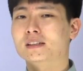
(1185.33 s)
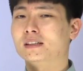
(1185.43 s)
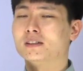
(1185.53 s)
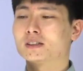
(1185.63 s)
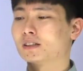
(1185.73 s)
It
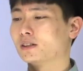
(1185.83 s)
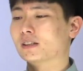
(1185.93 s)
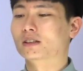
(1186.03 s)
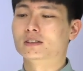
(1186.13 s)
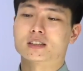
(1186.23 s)
also,
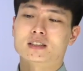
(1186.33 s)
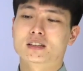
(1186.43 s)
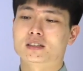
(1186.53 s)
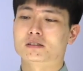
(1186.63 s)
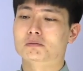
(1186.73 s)
is a
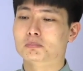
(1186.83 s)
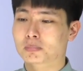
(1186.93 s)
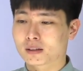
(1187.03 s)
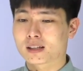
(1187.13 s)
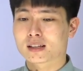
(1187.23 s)
color of
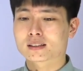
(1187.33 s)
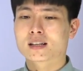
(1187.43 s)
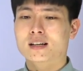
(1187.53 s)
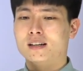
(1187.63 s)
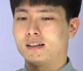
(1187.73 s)
blood,
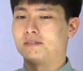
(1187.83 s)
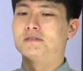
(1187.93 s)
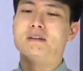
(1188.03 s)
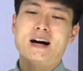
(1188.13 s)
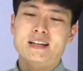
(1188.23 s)
of
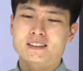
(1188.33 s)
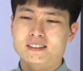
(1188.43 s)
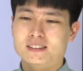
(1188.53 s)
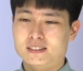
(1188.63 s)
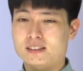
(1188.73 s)

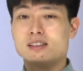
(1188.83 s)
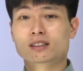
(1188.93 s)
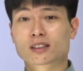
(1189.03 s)
violence.